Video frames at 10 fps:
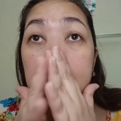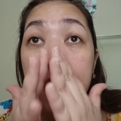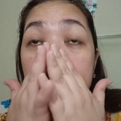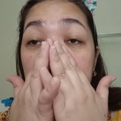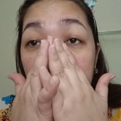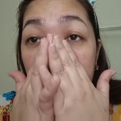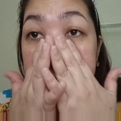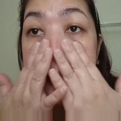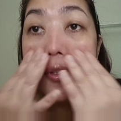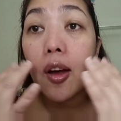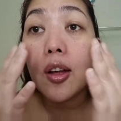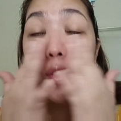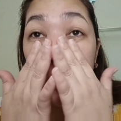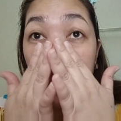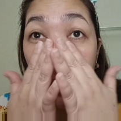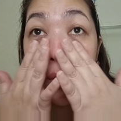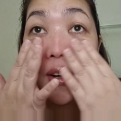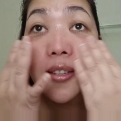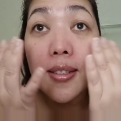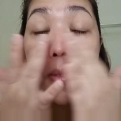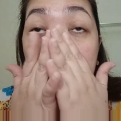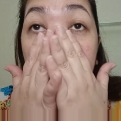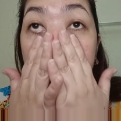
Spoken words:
Just press it on your pores.